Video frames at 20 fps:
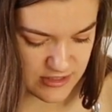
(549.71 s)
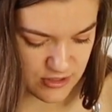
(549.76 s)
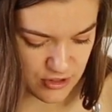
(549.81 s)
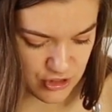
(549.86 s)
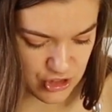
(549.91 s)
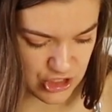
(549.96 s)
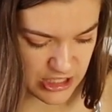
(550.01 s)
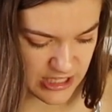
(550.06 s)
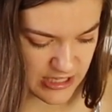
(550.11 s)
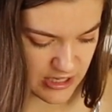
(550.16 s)

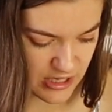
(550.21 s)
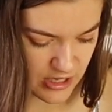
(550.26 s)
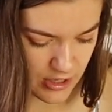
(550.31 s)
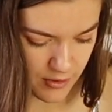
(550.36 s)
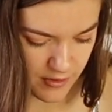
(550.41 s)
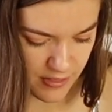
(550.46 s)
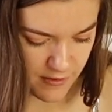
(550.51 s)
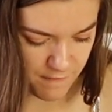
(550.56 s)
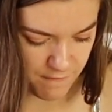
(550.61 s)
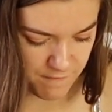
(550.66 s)
so she can
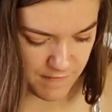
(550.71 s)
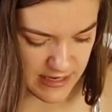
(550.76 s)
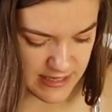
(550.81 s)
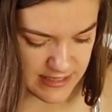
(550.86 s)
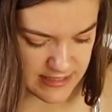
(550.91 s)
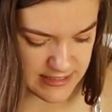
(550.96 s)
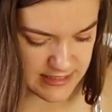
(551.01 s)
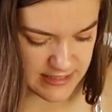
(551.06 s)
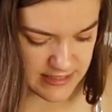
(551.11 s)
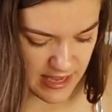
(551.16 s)
go on the
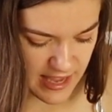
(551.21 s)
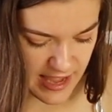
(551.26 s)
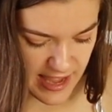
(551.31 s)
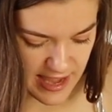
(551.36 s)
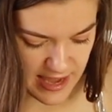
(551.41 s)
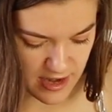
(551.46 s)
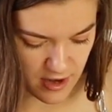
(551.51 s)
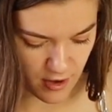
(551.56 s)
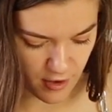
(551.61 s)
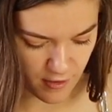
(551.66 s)
fitness
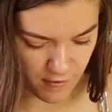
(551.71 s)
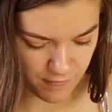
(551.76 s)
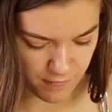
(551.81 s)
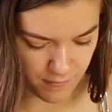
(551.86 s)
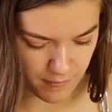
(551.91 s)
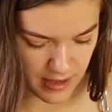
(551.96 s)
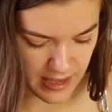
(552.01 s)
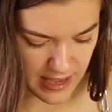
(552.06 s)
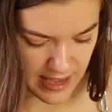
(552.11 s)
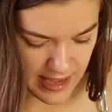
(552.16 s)
side of
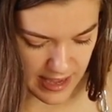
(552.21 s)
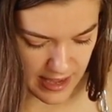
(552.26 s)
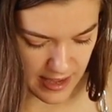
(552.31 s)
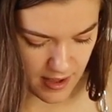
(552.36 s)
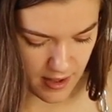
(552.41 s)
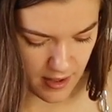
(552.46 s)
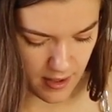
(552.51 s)
my